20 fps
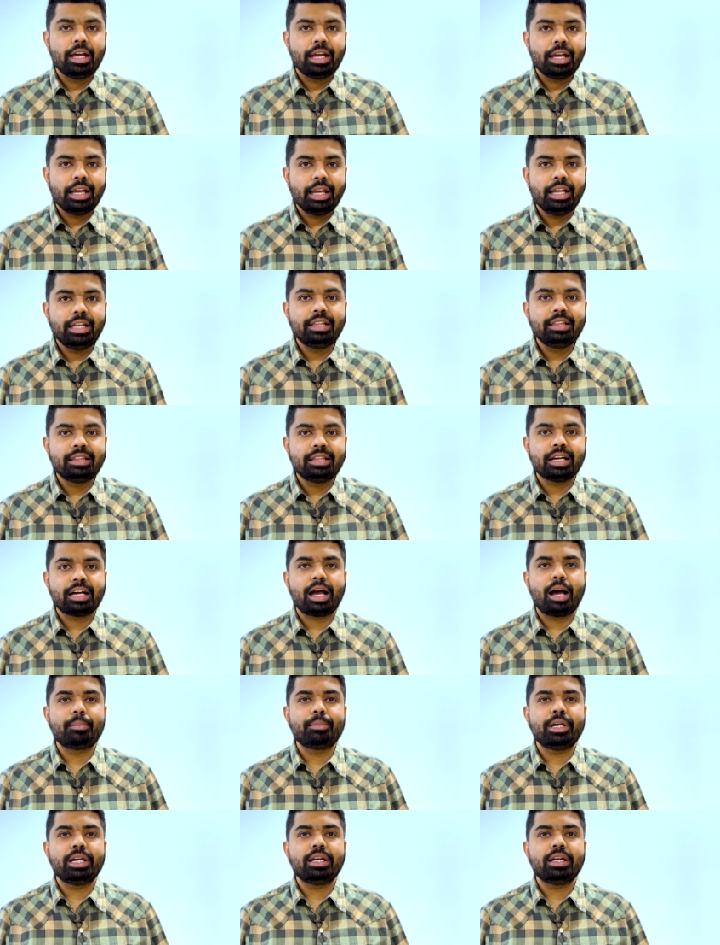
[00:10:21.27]
in the
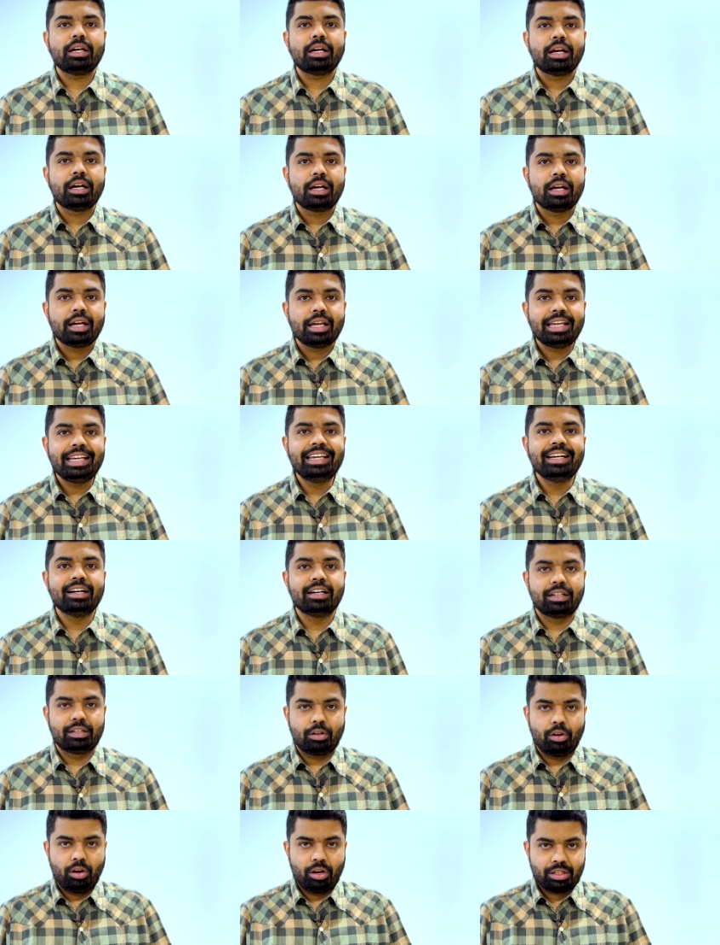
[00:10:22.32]
coming
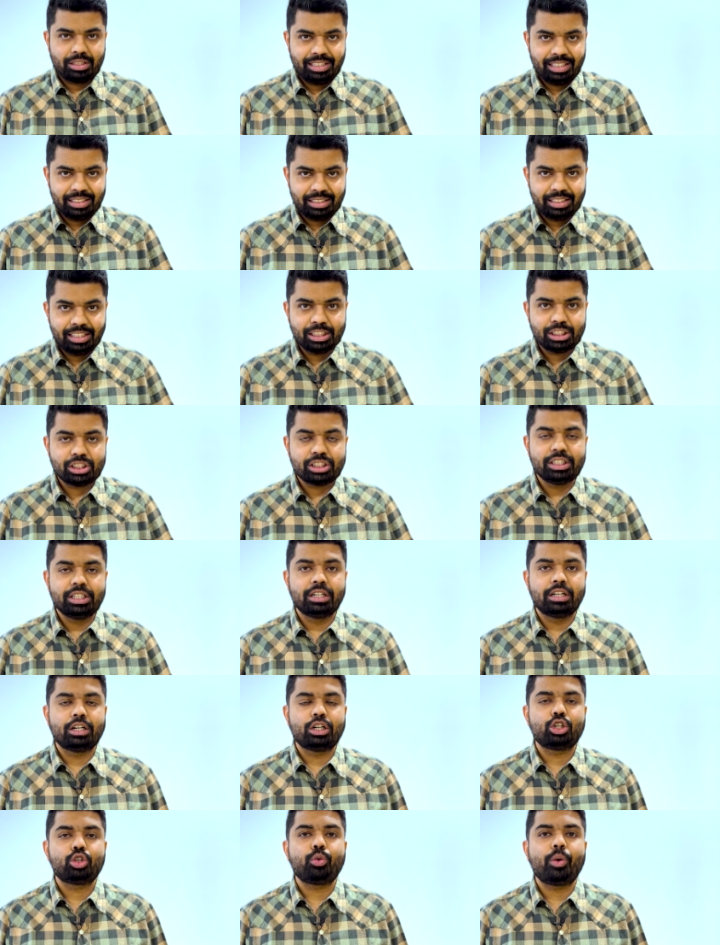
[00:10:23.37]
year or in this
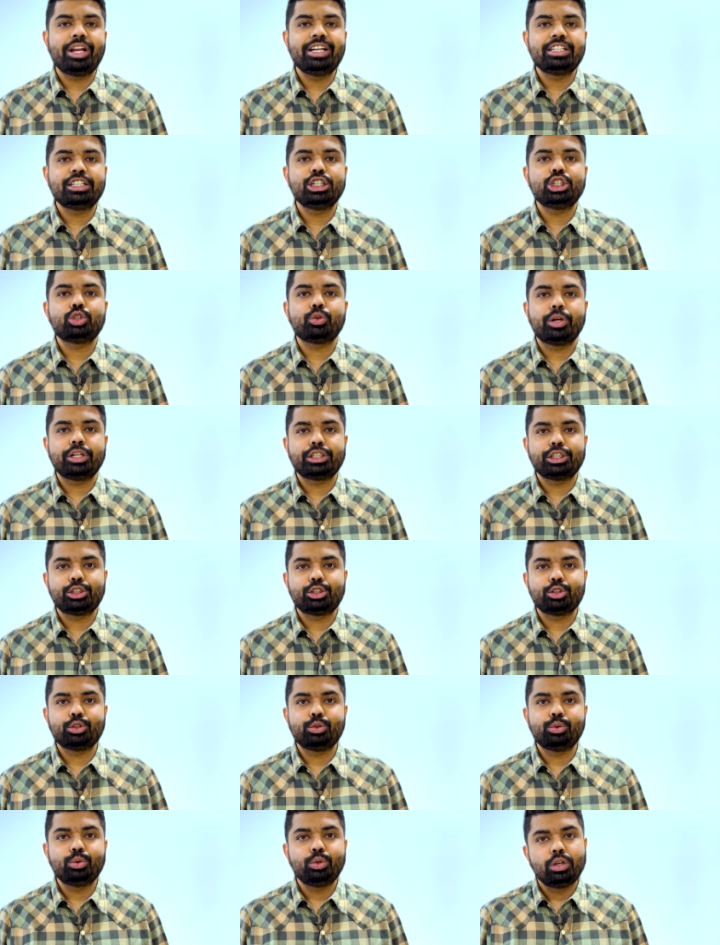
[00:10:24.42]
year
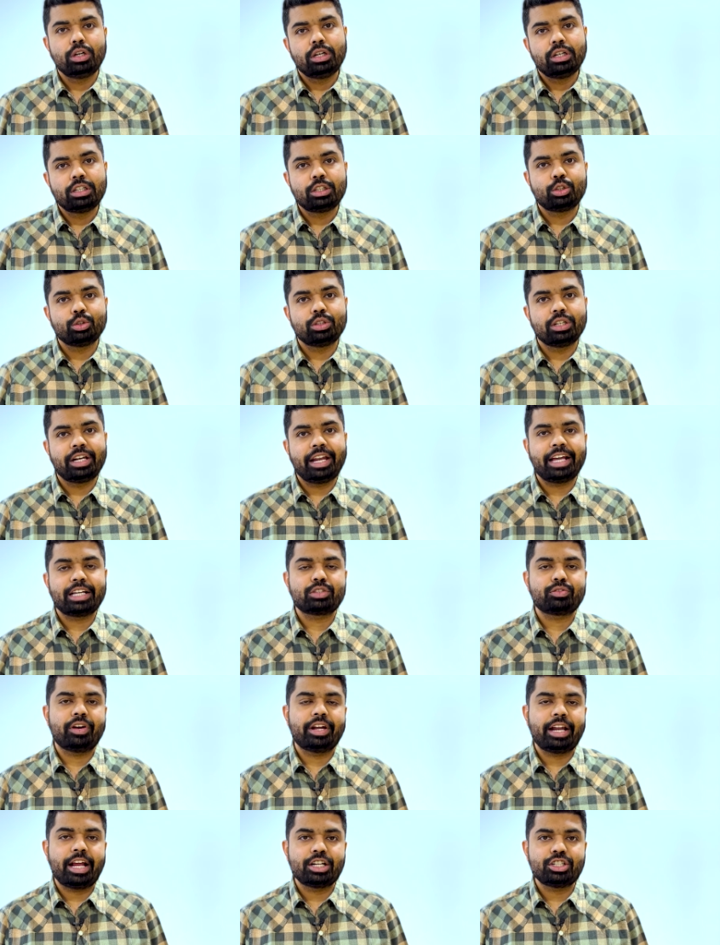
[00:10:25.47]
2022 to the next
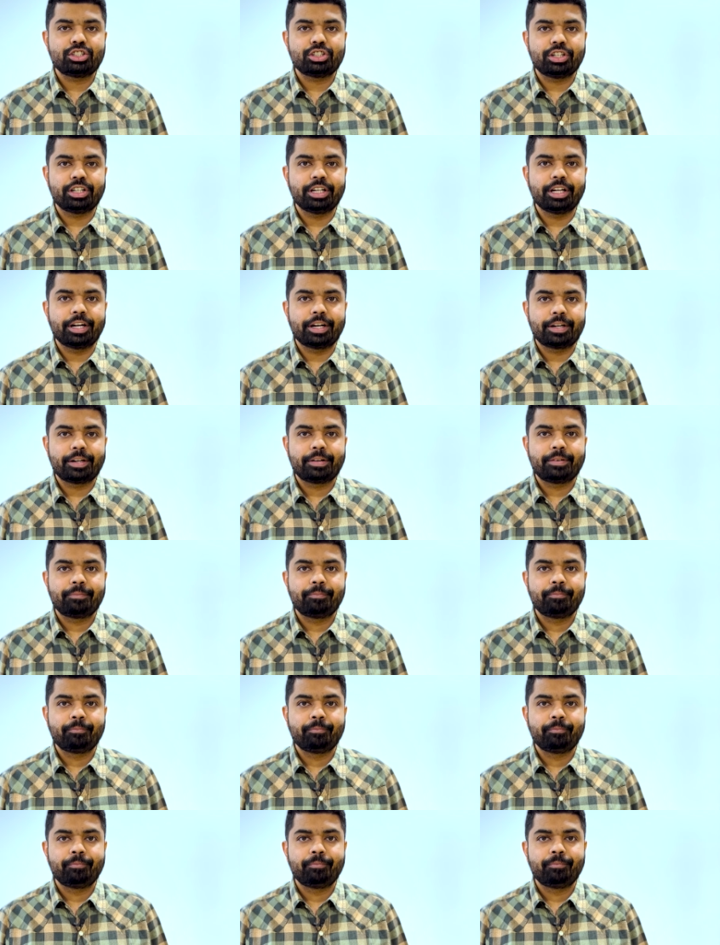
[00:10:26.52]
financial year.
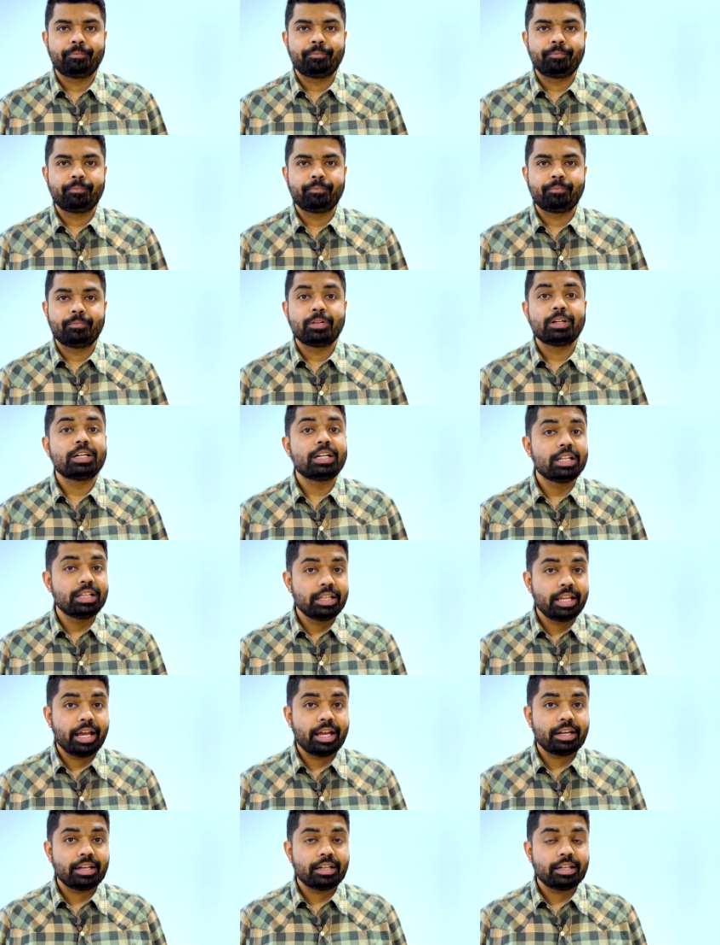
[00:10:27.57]
Till
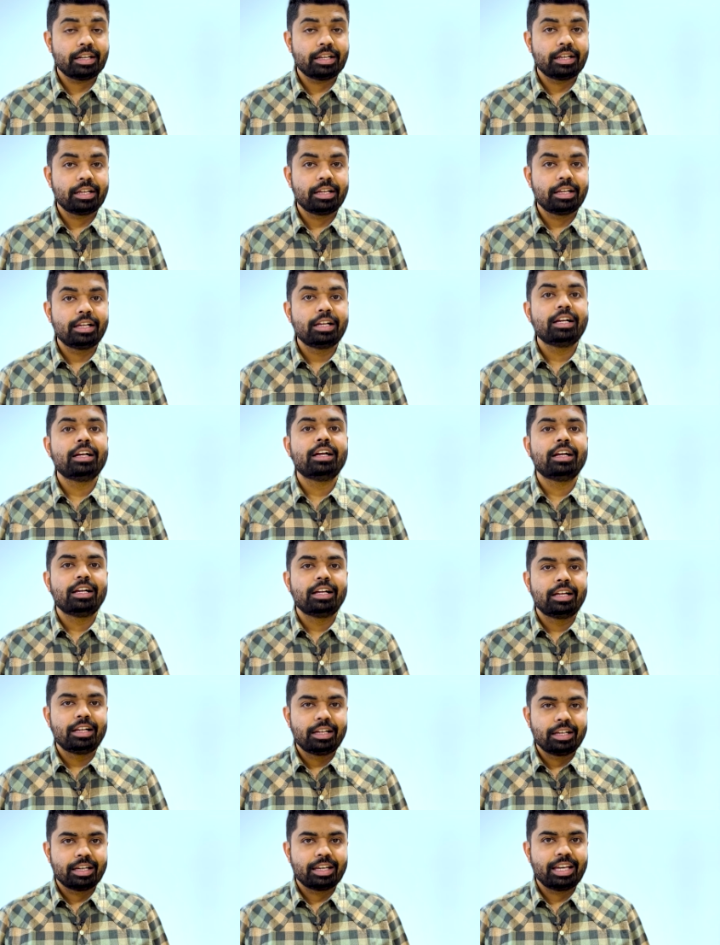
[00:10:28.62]
then,
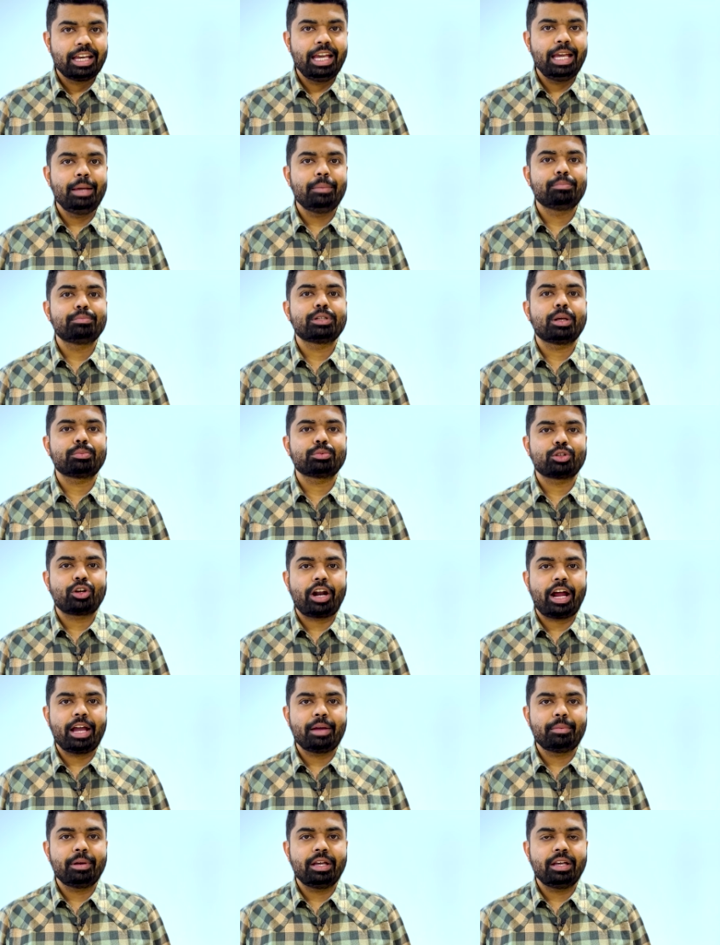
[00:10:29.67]
keep
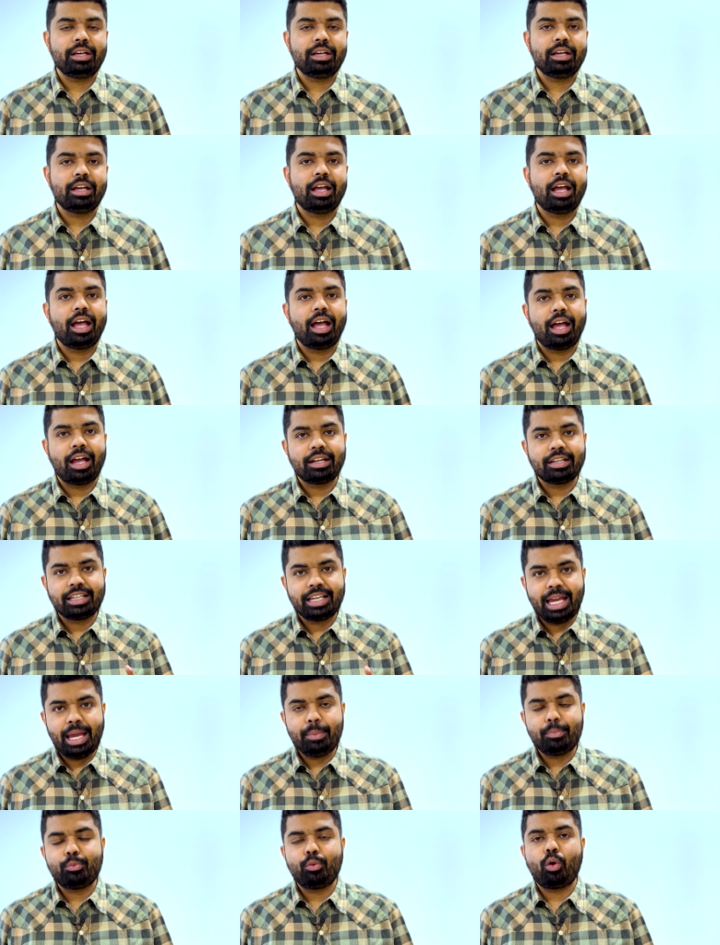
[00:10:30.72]
subscribing and
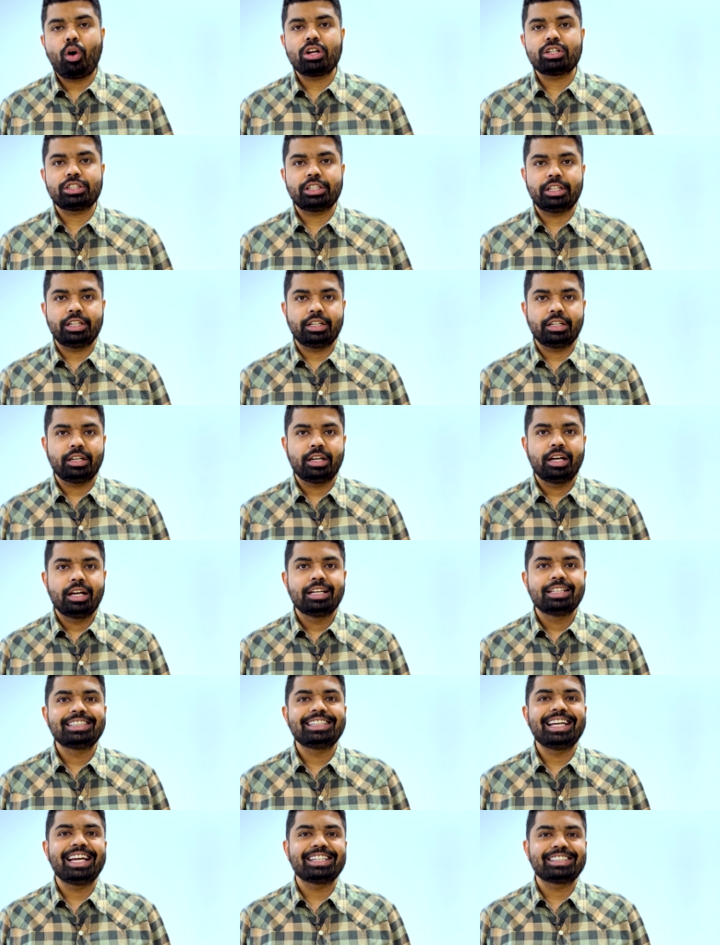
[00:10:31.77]
keep watching
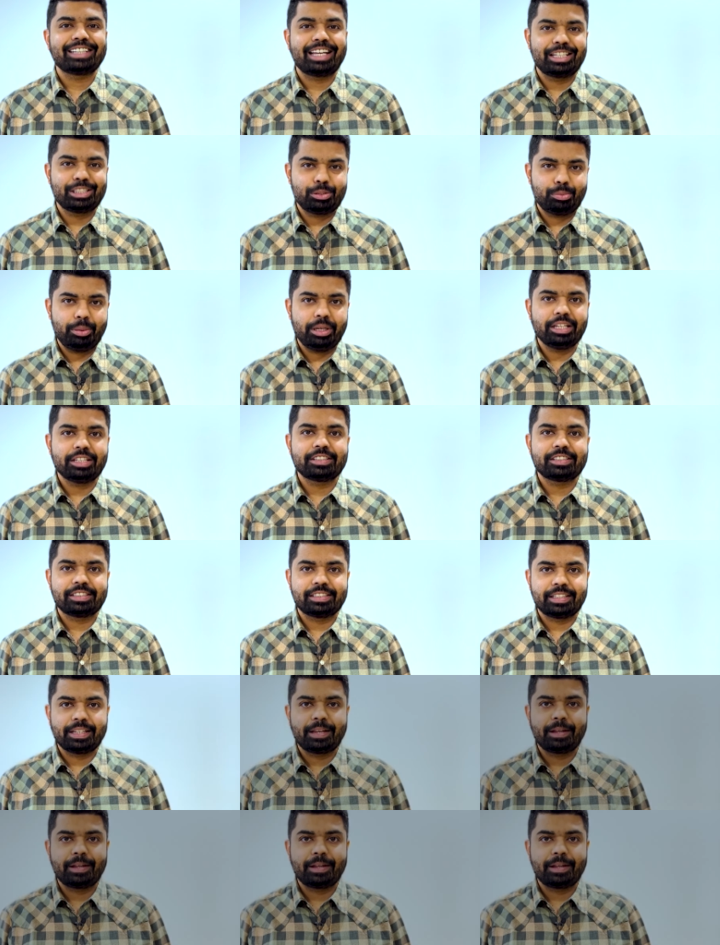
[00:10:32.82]
CSK Speaks.